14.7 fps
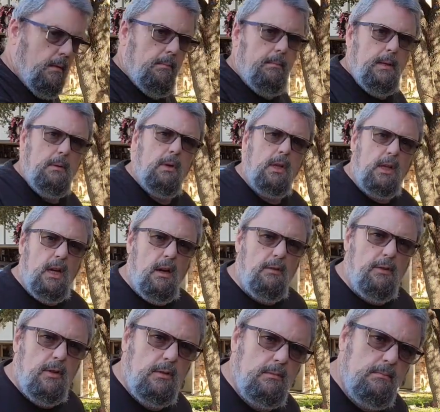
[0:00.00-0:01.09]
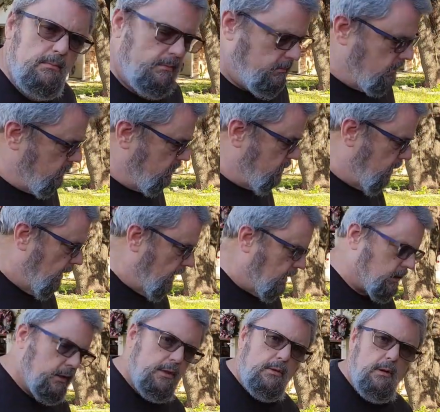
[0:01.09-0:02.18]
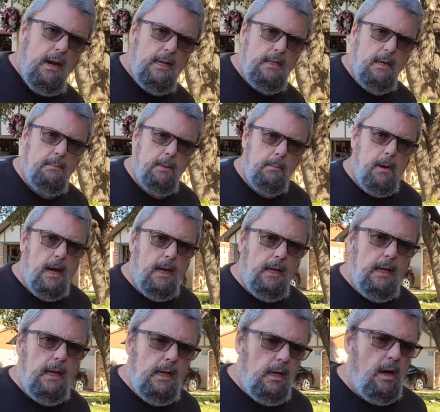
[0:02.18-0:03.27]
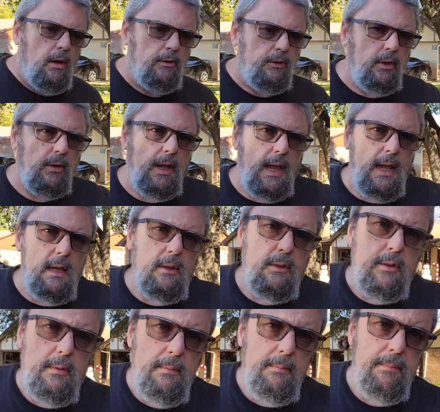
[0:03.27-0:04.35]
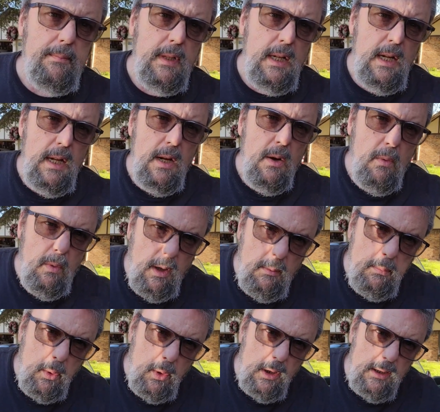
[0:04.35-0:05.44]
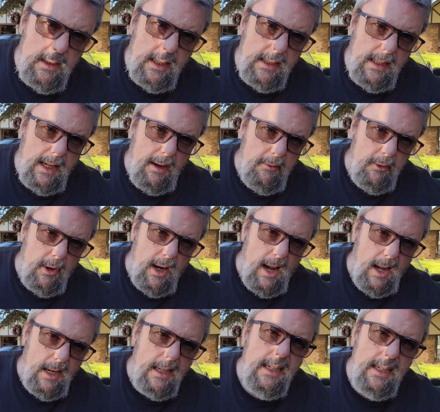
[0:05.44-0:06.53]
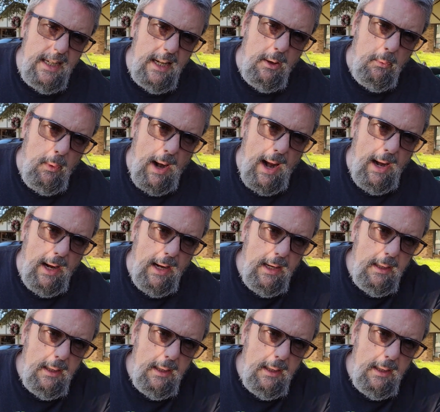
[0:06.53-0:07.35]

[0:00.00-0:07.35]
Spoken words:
Be really careful, try not to scratch up your bike. And also, guys, one important thing that I forgot, get a rag.